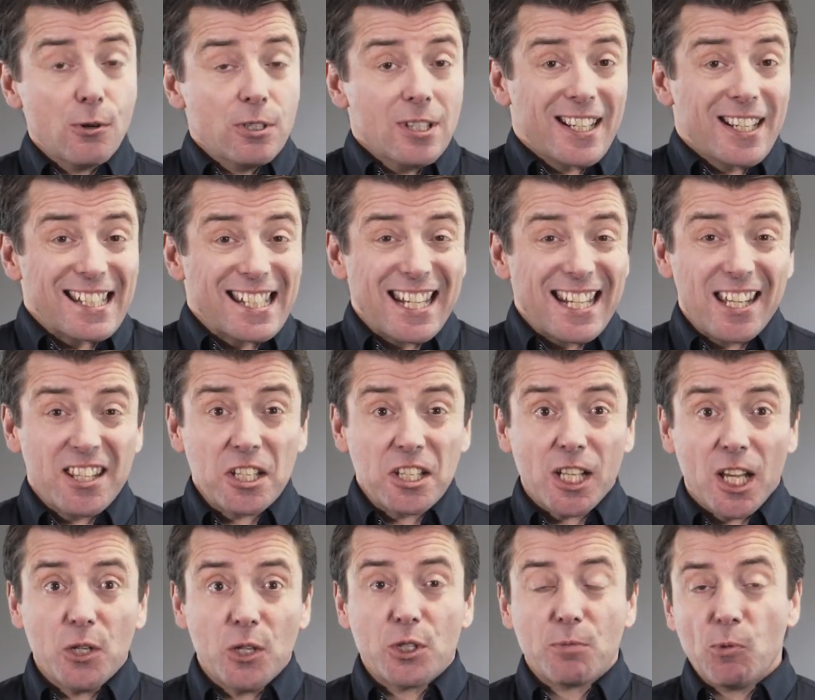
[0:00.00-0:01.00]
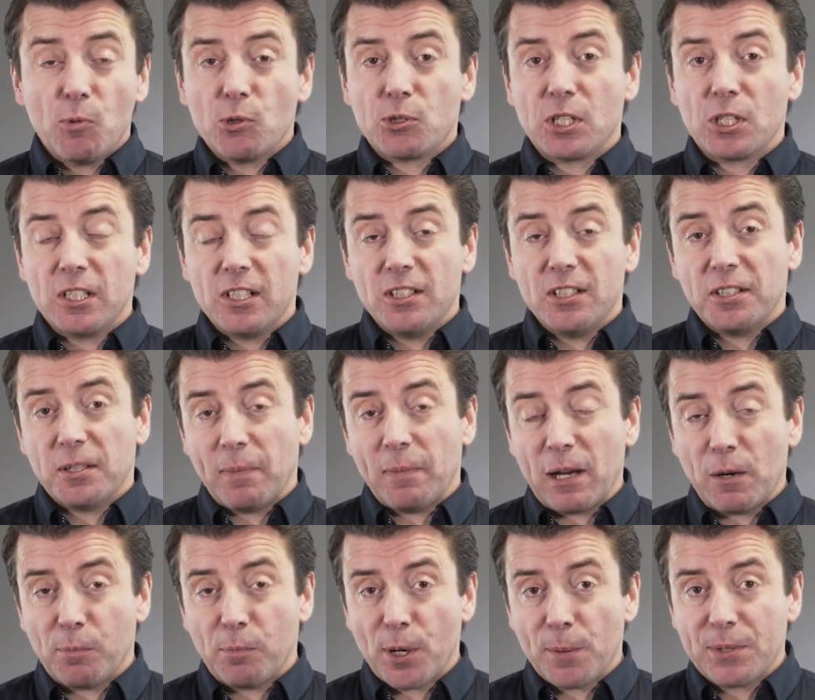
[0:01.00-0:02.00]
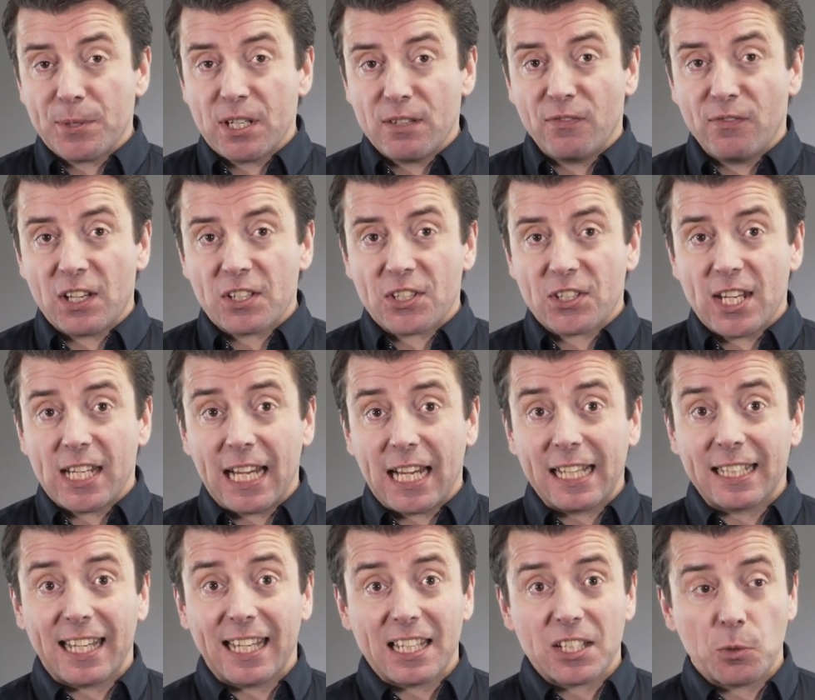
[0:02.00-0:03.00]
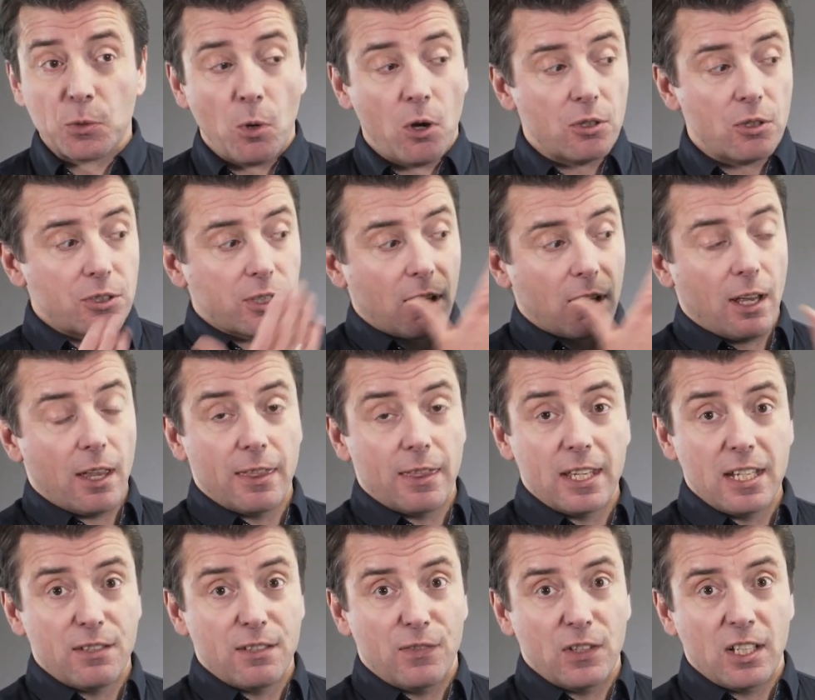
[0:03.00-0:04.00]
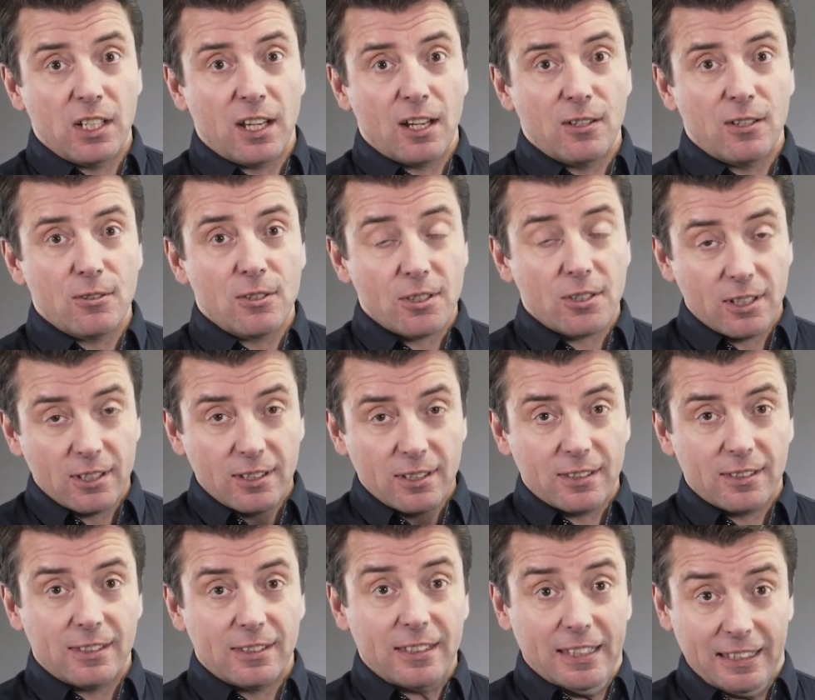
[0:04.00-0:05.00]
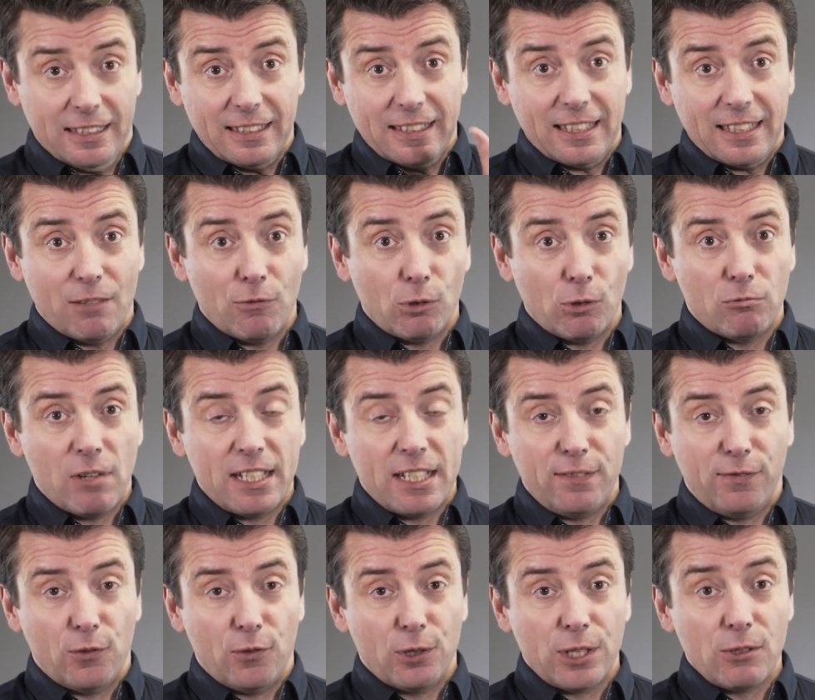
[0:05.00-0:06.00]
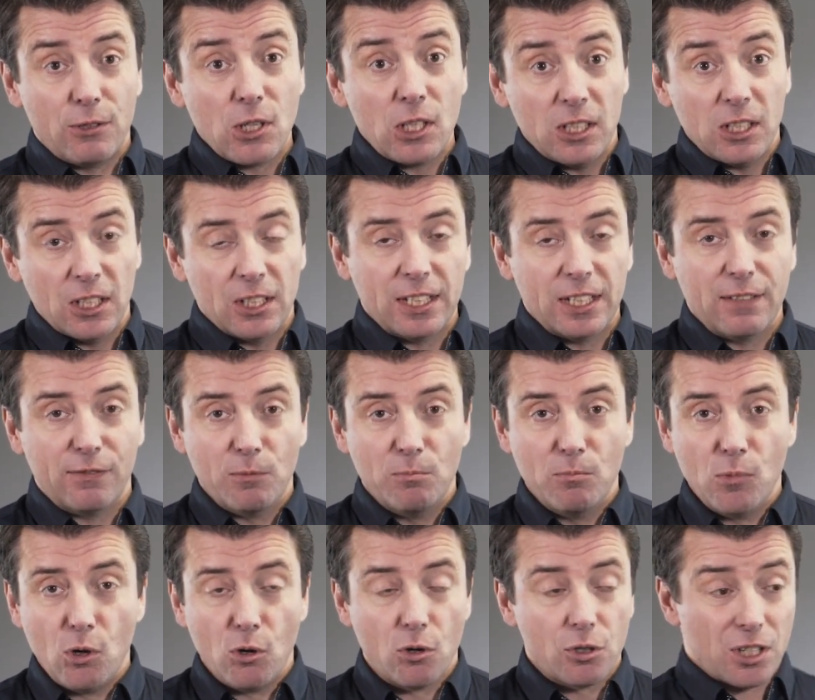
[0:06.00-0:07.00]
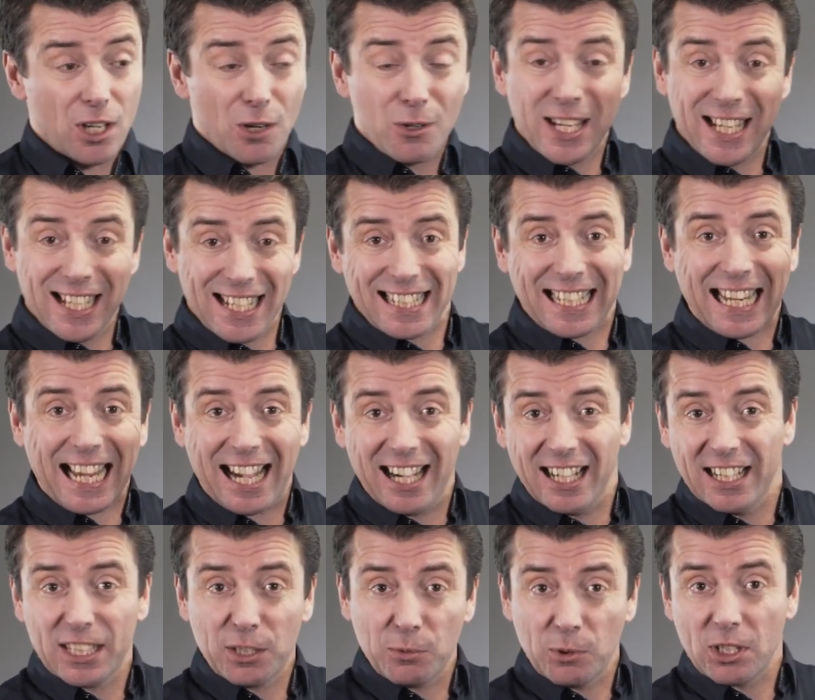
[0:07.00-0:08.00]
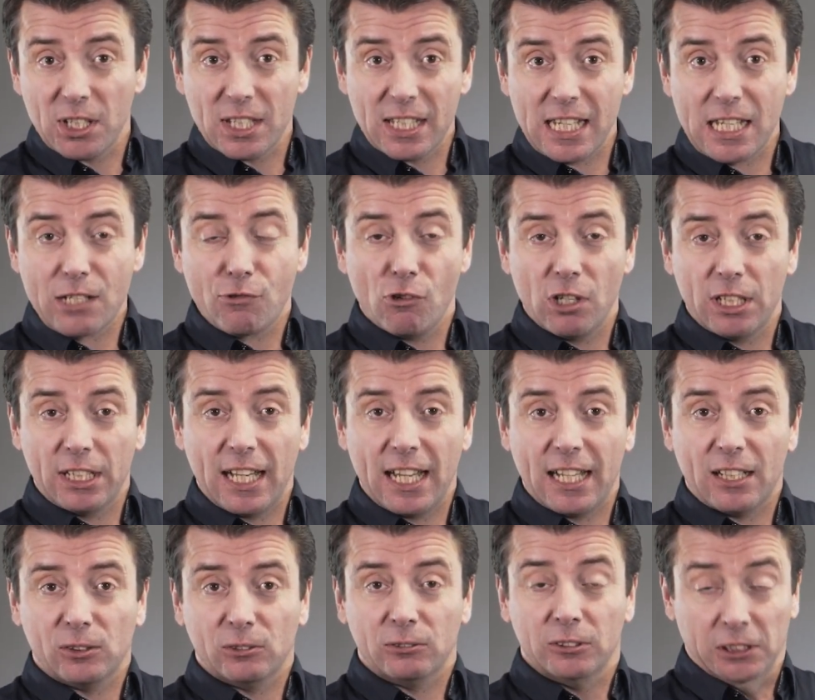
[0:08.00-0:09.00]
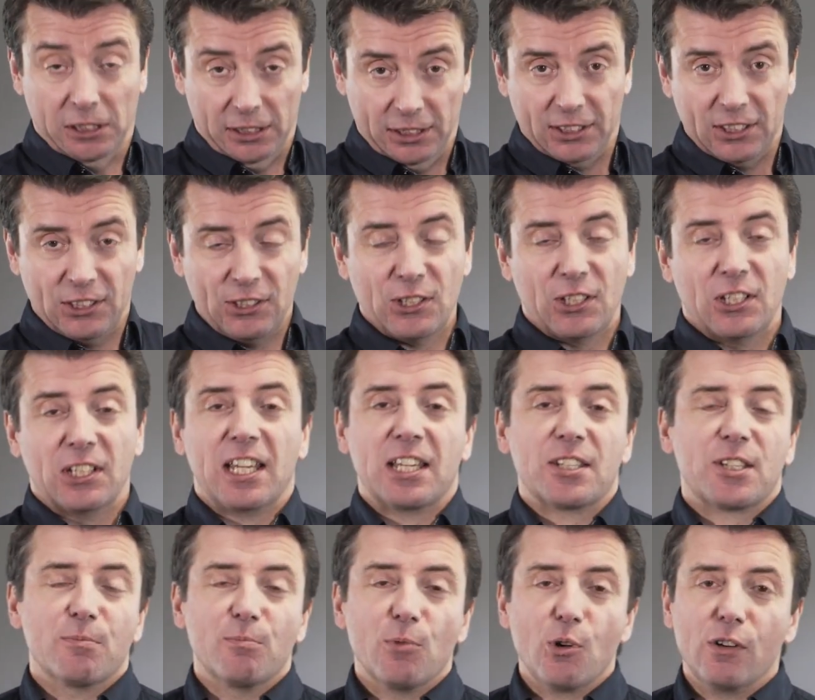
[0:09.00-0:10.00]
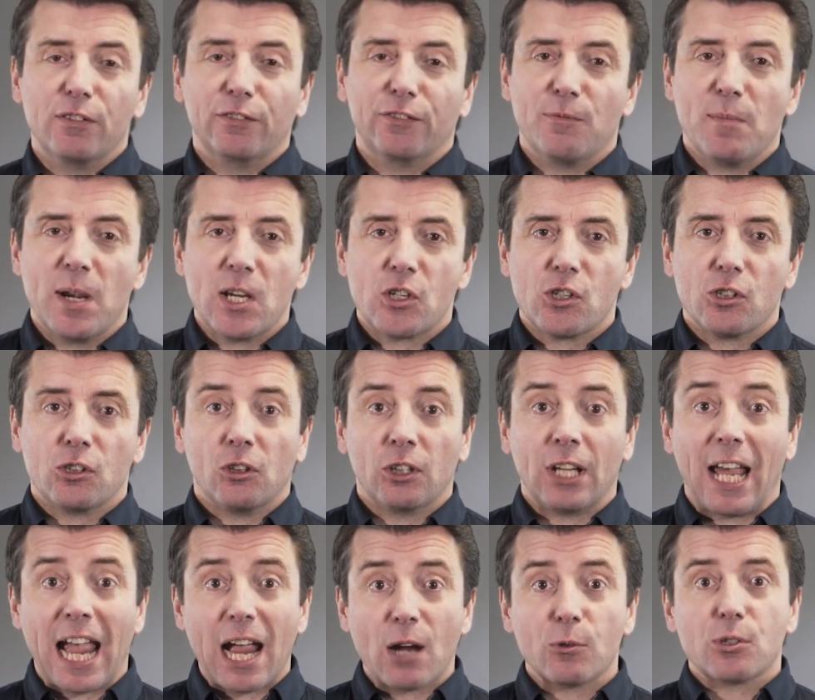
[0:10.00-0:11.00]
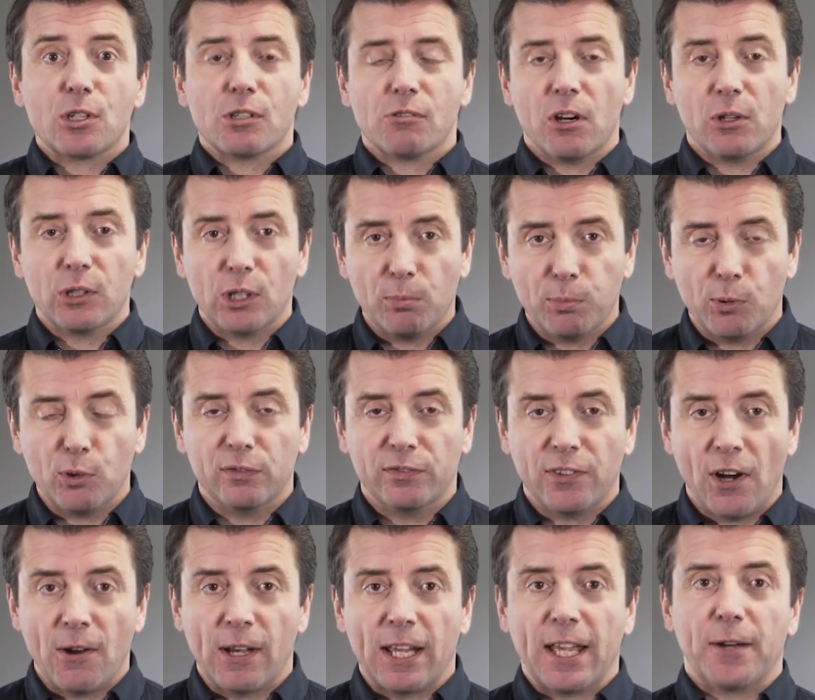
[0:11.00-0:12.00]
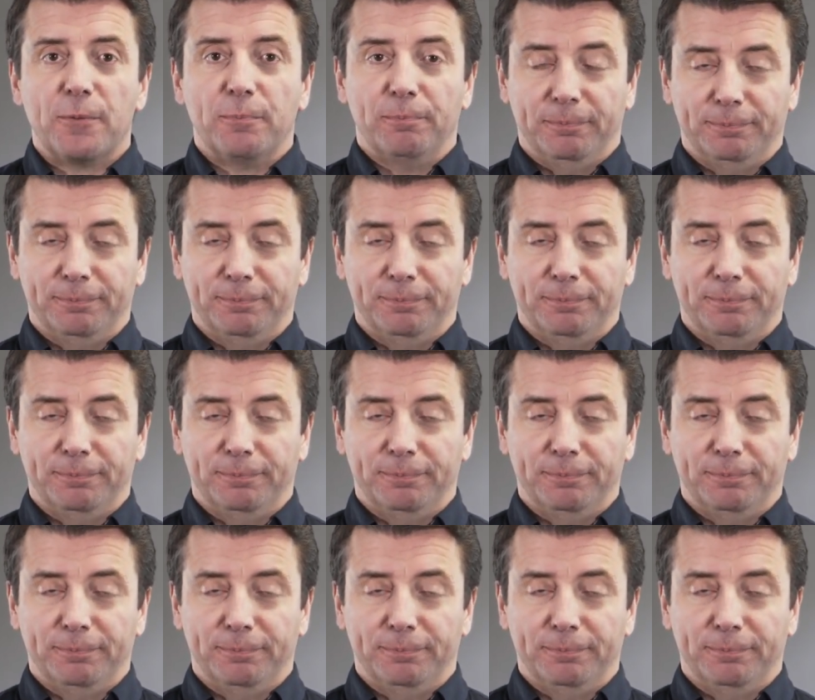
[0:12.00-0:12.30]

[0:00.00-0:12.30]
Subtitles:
you can see there's loads more to learn about property investing, and guess what? These videos, they're all ready for you to learn even more. So click either one of these right now, and you can get some more information on how to grow your portfolio.